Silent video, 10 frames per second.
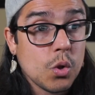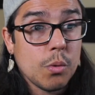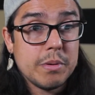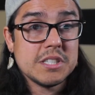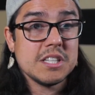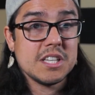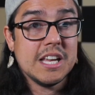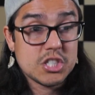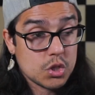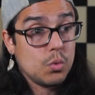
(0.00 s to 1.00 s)
business
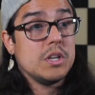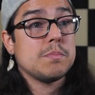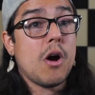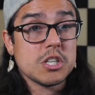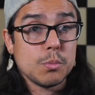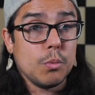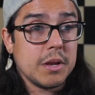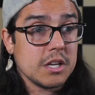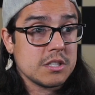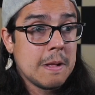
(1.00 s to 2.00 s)
as soon as possible,
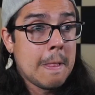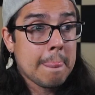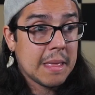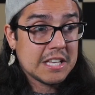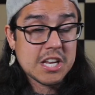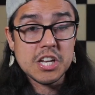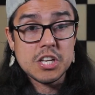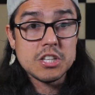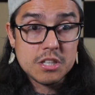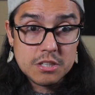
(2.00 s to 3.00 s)
because it's going
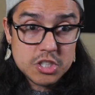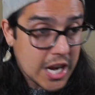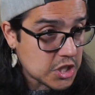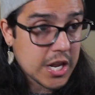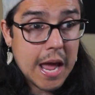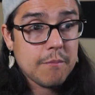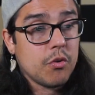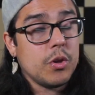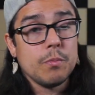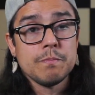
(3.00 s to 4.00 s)
to change the game for
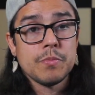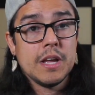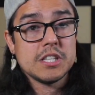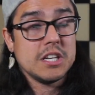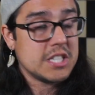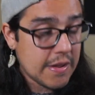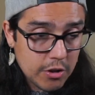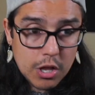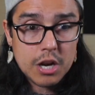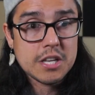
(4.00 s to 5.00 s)
you. It's going to save you
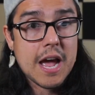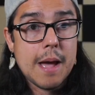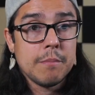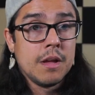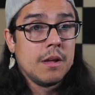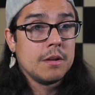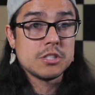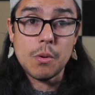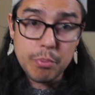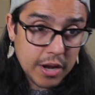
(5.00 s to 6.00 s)
a lot of time,
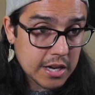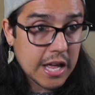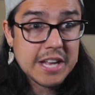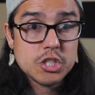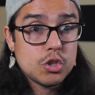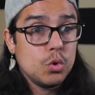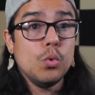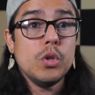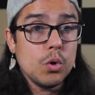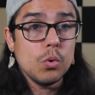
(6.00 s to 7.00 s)
start bringing clients to
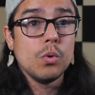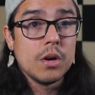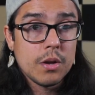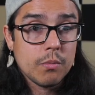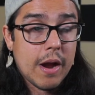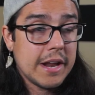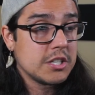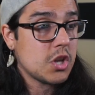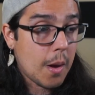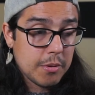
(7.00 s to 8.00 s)
you, right?
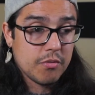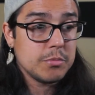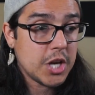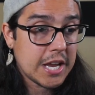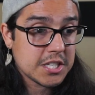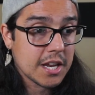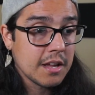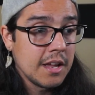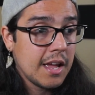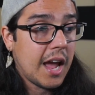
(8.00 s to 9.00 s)
Stop you from chasing,
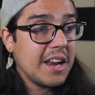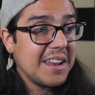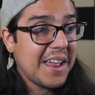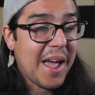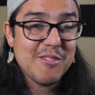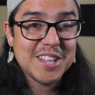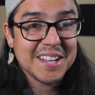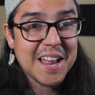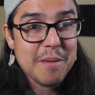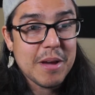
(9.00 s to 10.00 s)
and everything
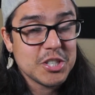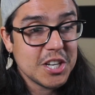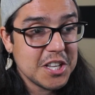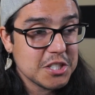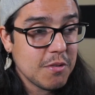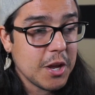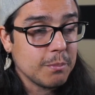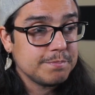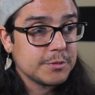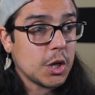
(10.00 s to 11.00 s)
that I mentioned in this video.
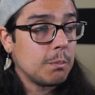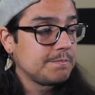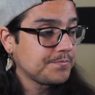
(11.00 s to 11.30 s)
So